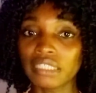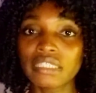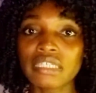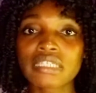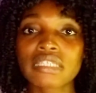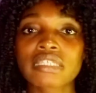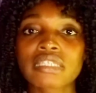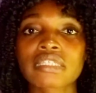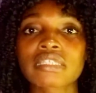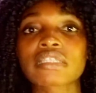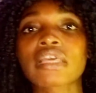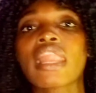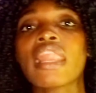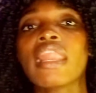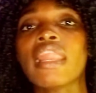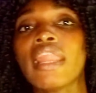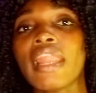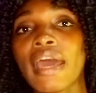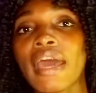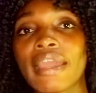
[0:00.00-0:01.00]

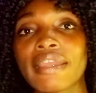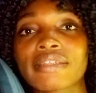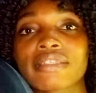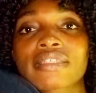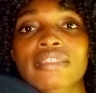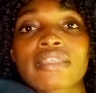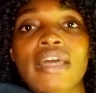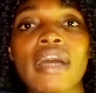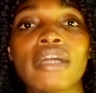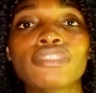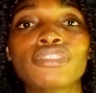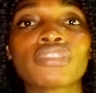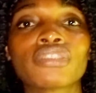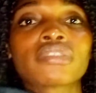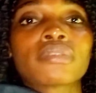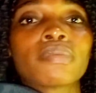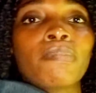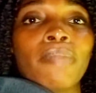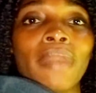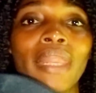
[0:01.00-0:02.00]
These lights are
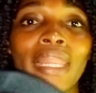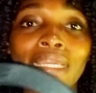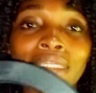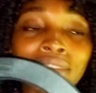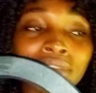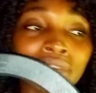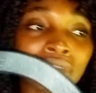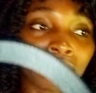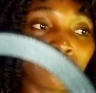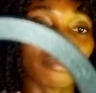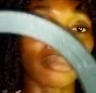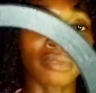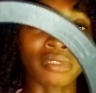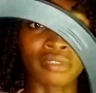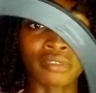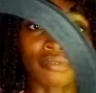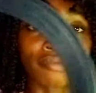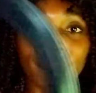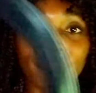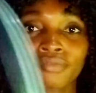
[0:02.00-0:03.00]
just blinding
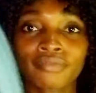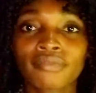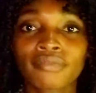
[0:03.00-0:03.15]
me.